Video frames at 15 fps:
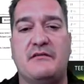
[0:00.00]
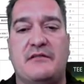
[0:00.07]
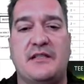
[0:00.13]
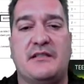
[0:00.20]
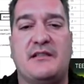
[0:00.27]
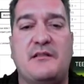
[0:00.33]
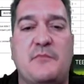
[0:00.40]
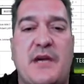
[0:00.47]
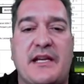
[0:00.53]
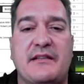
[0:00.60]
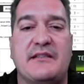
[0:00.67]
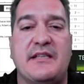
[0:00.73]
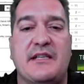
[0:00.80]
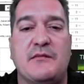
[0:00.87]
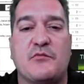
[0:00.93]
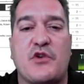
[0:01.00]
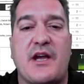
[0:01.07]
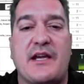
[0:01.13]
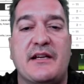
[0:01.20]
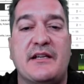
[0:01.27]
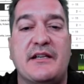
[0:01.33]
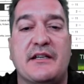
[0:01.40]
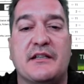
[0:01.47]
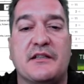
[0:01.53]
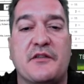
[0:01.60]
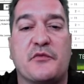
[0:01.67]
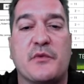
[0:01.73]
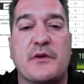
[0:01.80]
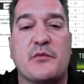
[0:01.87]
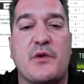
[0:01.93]
This is my team right here.
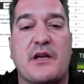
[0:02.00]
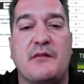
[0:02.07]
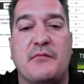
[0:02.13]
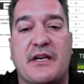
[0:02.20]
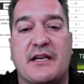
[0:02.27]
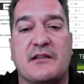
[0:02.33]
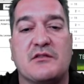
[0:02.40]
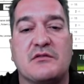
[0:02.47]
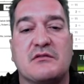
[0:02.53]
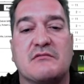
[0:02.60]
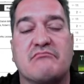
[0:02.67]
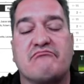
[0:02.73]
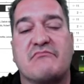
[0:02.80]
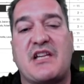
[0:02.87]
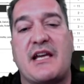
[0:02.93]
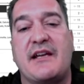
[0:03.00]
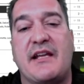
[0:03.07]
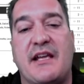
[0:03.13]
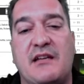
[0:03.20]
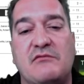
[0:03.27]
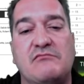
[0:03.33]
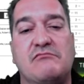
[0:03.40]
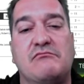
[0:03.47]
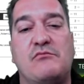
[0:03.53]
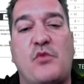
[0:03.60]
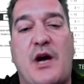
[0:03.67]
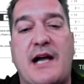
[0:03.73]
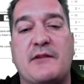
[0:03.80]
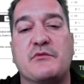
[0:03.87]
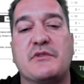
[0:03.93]
3 running backs, tight end,
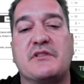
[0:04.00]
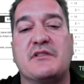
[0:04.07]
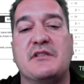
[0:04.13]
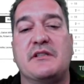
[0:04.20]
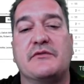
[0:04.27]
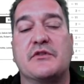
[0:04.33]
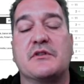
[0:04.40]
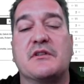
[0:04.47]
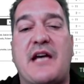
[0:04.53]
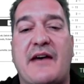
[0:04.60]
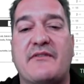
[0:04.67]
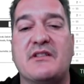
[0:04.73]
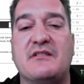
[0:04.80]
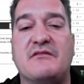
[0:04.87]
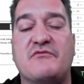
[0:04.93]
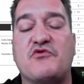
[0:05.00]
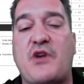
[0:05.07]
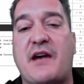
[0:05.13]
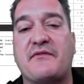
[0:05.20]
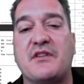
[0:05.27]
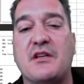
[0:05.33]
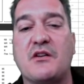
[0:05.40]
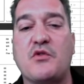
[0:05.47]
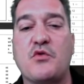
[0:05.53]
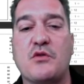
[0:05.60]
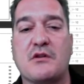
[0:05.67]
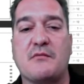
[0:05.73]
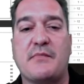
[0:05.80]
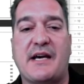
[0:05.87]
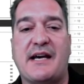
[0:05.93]
wide receiver. Haven't drafted a
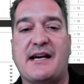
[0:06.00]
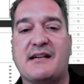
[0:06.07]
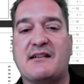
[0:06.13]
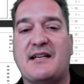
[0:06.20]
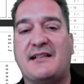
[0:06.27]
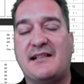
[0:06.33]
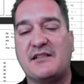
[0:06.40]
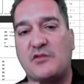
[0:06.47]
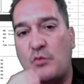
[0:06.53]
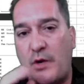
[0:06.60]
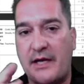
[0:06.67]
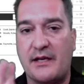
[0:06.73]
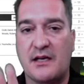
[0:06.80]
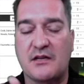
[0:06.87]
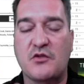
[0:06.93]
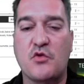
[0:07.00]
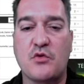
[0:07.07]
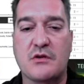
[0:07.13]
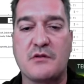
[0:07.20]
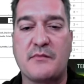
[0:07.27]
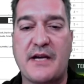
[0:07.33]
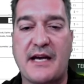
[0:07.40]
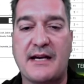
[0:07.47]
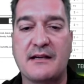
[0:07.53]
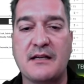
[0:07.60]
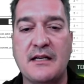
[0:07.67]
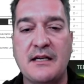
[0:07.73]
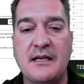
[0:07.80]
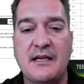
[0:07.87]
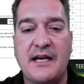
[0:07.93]
quarterback. I like to wait on quarterback.
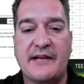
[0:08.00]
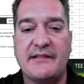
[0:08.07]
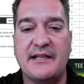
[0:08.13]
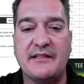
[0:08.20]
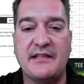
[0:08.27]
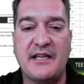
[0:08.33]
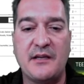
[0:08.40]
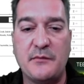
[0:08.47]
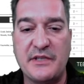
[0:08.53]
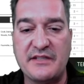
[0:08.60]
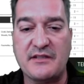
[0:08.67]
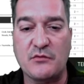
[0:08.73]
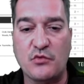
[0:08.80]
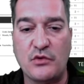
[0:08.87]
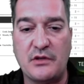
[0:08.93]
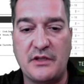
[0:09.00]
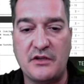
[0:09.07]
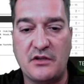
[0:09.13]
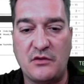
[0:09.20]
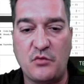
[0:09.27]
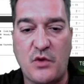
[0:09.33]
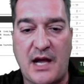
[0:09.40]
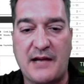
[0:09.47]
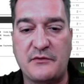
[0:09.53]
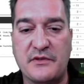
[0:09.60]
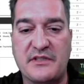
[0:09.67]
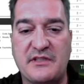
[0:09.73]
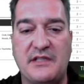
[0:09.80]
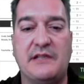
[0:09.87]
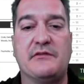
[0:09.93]
I'd like to get me some really good wide
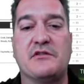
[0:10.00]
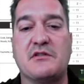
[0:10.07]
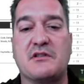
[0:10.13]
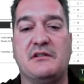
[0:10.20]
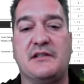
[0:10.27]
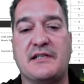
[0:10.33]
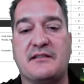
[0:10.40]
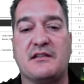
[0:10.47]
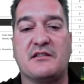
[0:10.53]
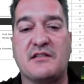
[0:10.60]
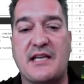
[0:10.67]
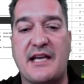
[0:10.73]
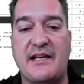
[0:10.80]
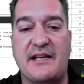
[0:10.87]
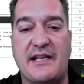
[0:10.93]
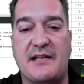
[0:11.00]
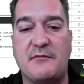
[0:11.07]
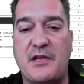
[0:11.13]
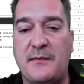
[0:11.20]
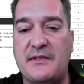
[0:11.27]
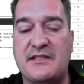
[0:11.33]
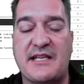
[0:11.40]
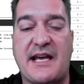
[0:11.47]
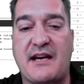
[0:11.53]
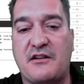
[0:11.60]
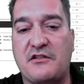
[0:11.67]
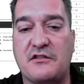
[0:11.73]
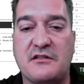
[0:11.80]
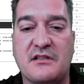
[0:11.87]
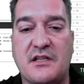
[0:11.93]
receivers, unless a tight end, maybe Zach
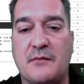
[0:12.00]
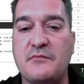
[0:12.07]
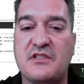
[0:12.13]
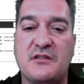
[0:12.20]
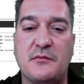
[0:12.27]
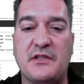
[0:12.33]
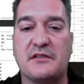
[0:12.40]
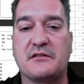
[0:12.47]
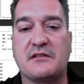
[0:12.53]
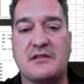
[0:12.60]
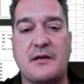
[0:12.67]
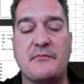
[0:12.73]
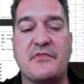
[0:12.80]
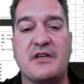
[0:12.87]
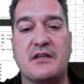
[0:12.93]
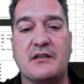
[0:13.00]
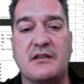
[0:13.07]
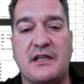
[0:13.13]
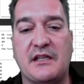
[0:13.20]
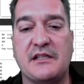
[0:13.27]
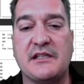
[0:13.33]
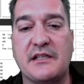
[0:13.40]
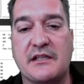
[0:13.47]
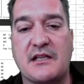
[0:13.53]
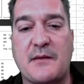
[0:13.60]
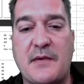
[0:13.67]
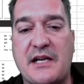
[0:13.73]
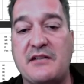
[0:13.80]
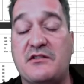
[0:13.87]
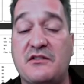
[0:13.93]
Ertz comes to me or something in here. I
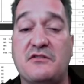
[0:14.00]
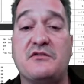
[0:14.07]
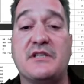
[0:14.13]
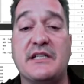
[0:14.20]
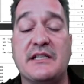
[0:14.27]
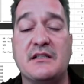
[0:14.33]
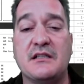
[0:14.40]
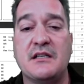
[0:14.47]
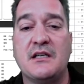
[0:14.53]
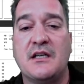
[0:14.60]
might do it.